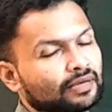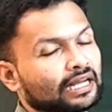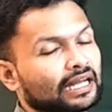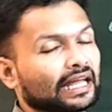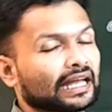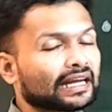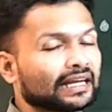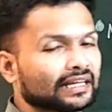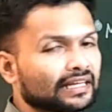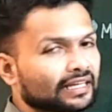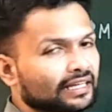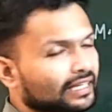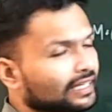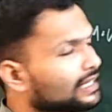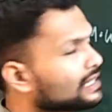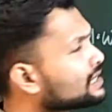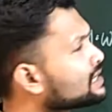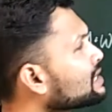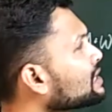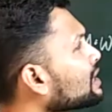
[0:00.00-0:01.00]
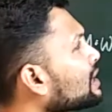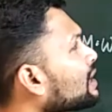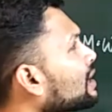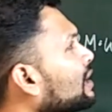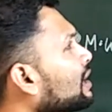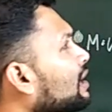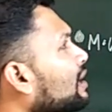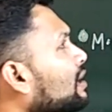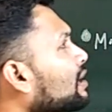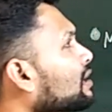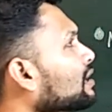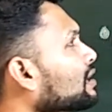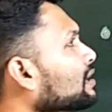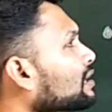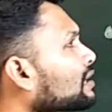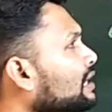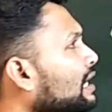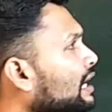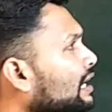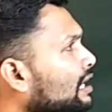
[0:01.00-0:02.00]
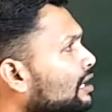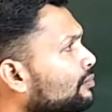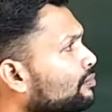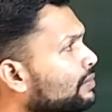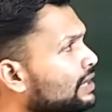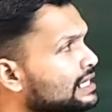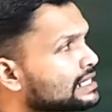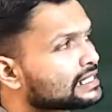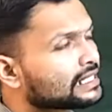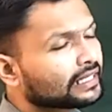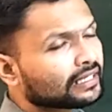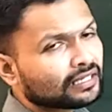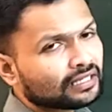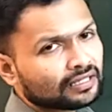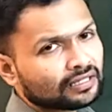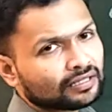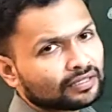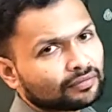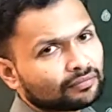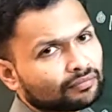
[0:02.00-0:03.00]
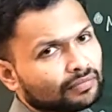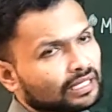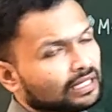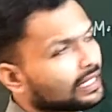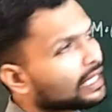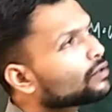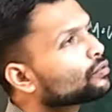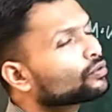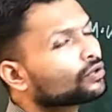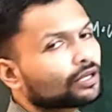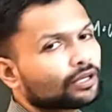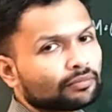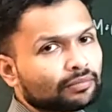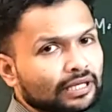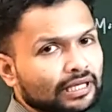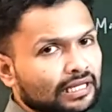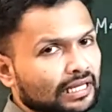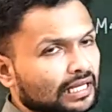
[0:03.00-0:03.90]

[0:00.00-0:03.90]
and entities that are present but they couldn't be